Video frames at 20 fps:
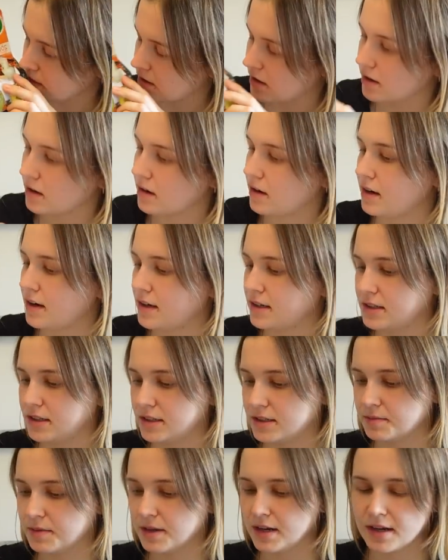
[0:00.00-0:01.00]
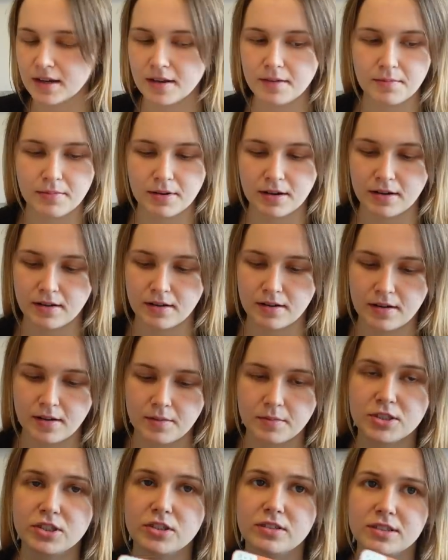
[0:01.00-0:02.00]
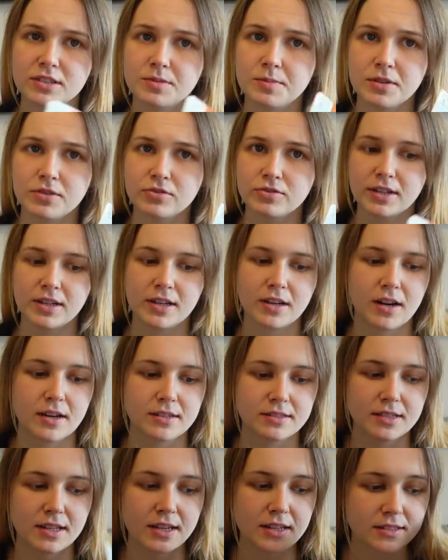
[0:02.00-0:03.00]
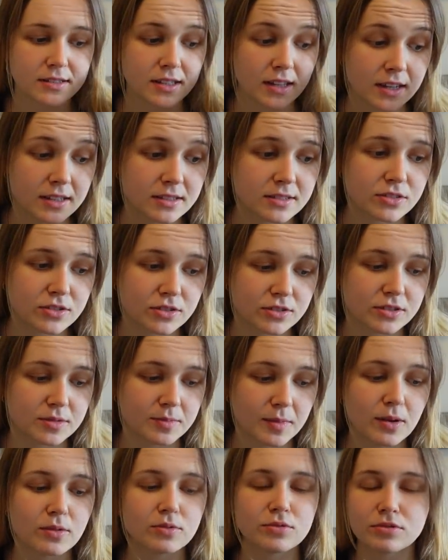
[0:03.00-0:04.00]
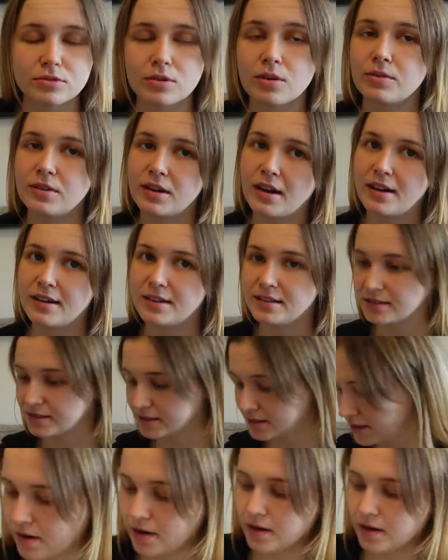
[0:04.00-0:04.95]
I can't actually smell it, but I'm sure it smells really nice. These things do smell so nice.